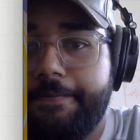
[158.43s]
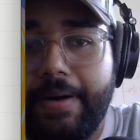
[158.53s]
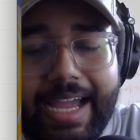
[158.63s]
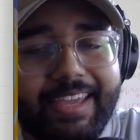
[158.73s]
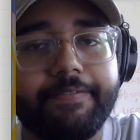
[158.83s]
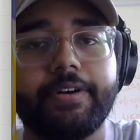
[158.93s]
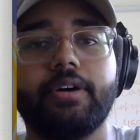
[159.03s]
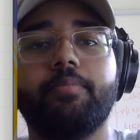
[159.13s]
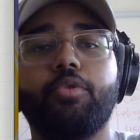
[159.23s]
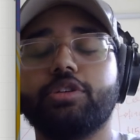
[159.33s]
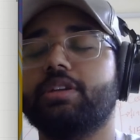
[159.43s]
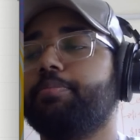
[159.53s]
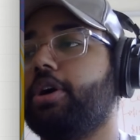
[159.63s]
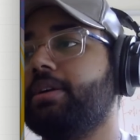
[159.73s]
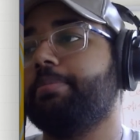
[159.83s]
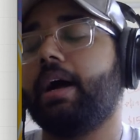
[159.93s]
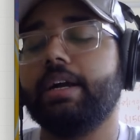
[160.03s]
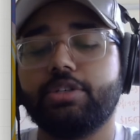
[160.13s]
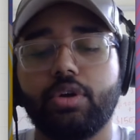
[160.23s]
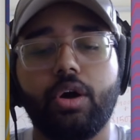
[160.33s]
Five most important
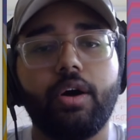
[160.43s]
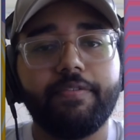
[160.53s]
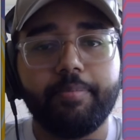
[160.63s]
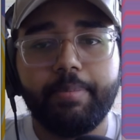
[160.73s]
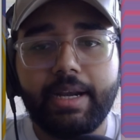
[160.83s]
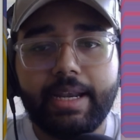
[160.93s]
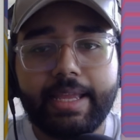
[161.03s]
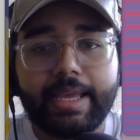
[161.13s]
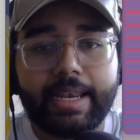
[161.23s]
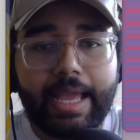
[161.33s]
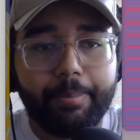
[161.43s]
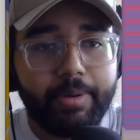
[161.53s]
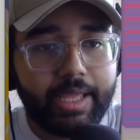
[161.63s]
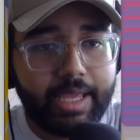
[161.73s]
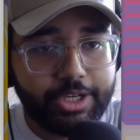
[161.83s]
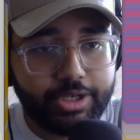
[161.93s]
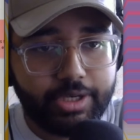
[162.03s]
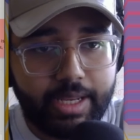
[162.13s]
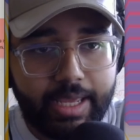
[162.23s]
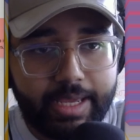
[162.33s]
parts of building an
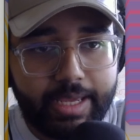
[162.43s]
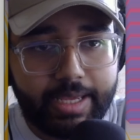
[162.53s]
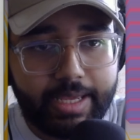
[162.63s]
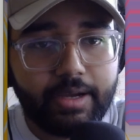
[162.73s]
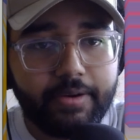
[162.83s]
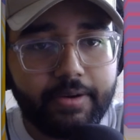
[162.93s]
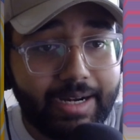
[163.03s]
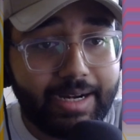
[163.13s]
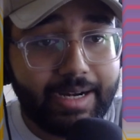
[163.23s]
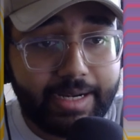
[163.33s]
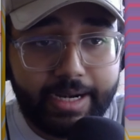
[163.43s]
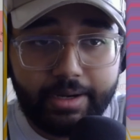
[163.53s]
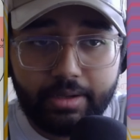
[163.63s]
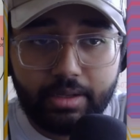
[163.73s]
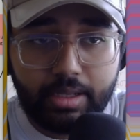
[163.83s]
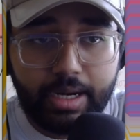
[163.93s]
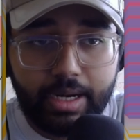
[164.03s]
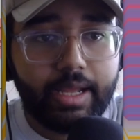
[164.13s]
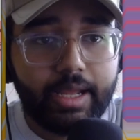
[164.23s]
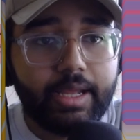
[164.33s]
application is front end,
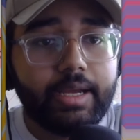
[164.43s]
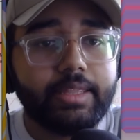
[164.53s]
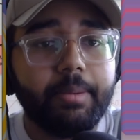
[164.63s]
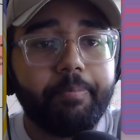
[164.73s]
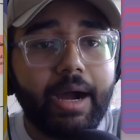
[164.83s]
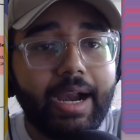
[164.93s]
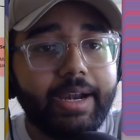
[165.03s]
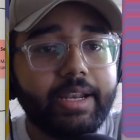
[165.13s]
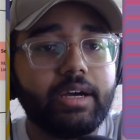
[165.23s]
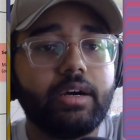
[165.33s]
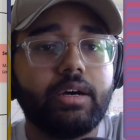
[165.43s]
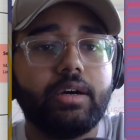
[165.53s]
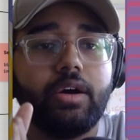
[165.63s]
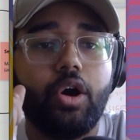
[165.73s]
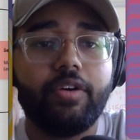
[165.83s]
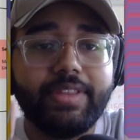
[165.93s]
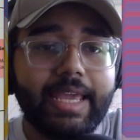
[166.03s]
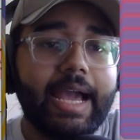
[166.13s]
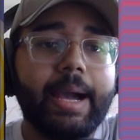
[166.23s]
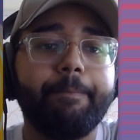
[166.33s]
right? The part of the
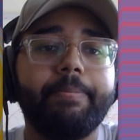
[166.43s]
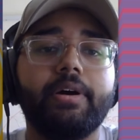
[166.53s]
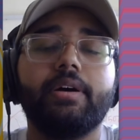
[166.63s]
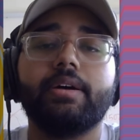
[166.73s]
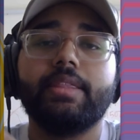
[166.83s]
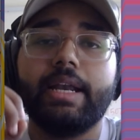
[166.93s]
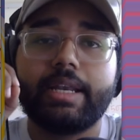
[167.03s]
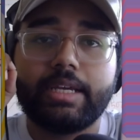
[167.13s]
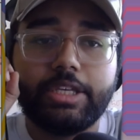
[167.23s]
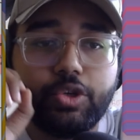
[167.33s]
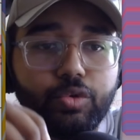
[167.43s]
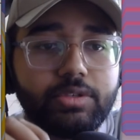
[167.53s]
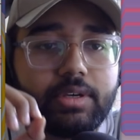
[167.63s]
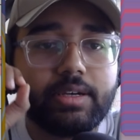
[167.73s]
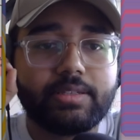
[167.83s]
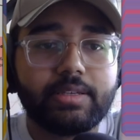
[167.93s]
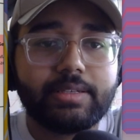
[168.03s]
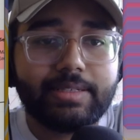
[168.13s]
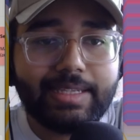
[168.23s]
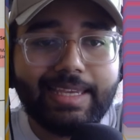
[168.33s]
app that users
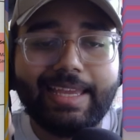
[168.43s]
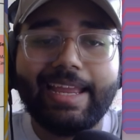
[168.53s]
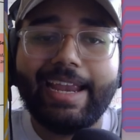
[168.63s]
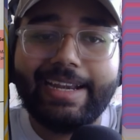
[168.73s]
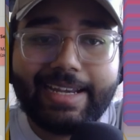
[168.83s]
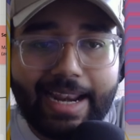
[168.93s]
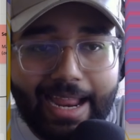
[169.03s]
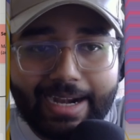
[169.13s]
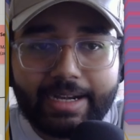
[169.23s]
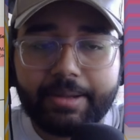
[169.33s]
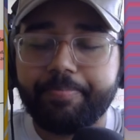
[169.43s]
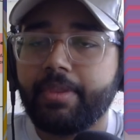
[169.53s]
see, interact,